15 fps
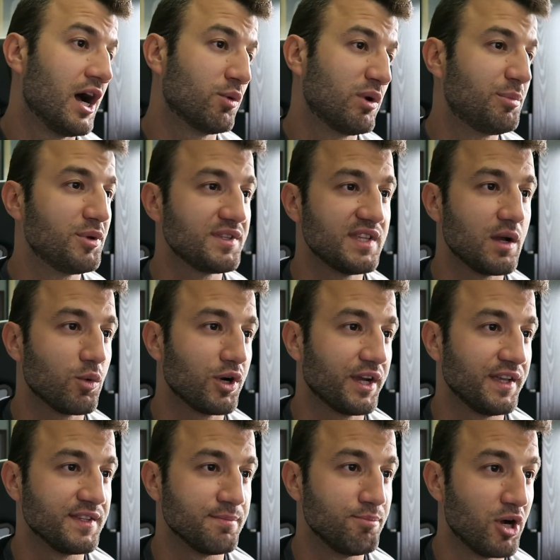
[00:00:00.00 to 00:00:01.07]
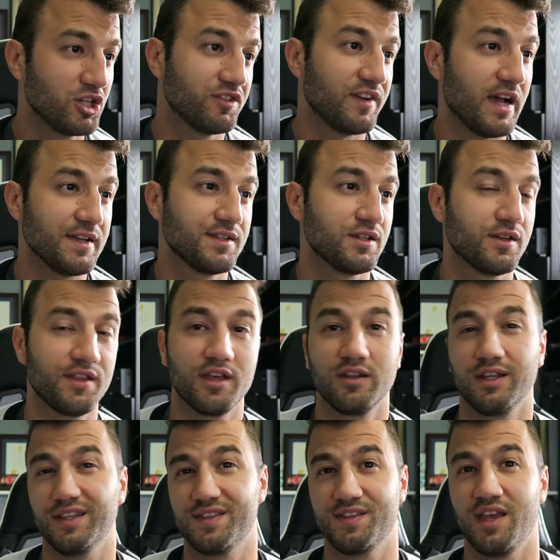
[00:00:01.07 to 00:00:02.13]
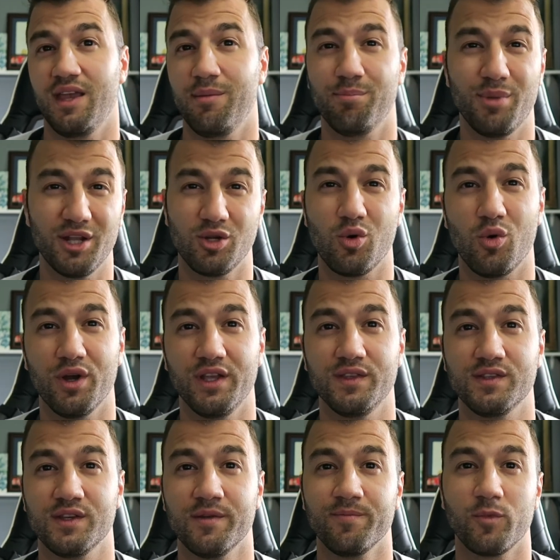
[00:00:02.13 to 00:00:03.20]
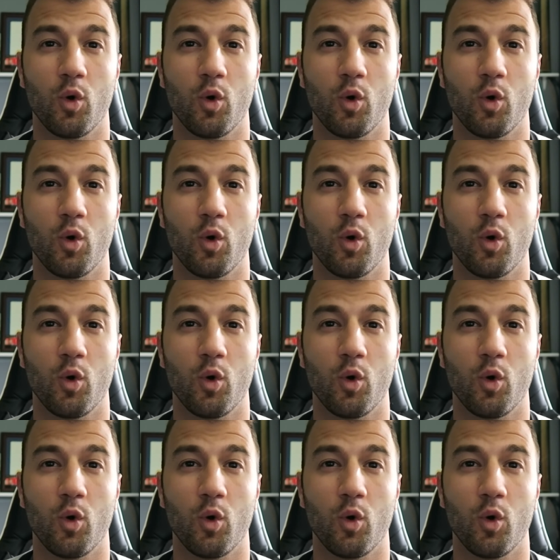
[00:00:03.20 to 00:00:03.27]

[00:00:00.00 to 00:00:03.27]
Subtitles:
Ripple's network is much faster than, let's say, Bitcoin's